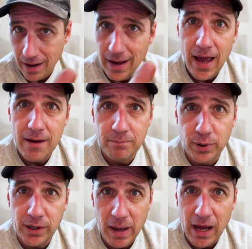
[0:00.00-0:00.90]
and put
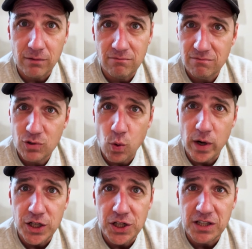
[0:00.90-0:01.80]
about 20
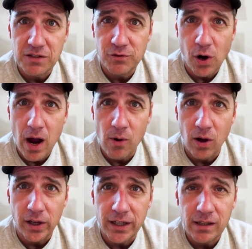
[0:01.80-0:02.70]
sheets of
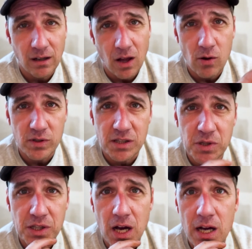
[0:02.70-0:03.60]
drywall in it, along with some
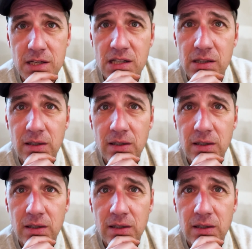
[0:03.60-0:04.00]
studs,